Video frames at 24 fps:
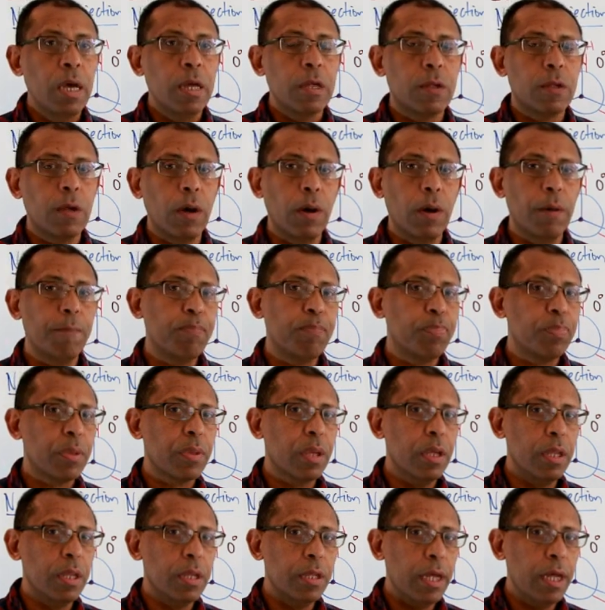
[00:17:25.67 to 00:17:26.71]
So
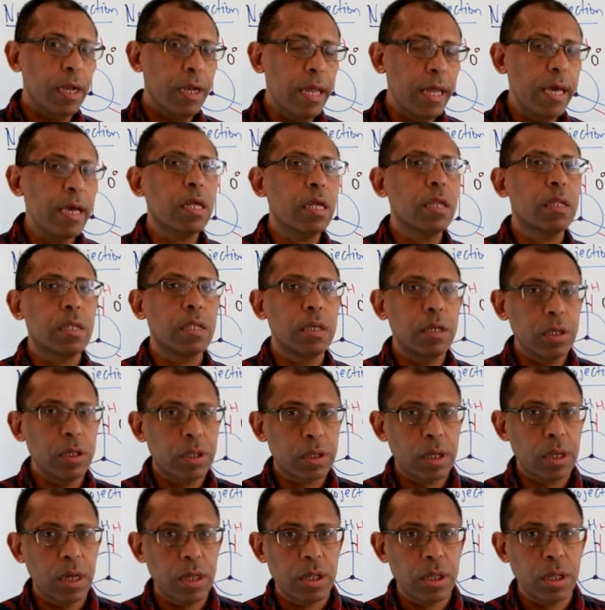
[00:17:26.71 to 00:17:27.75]
in the next
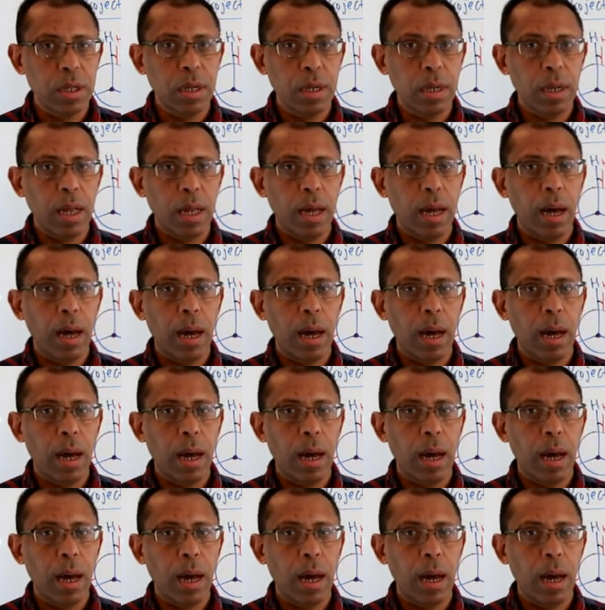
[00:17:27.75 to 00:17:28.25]
discussion,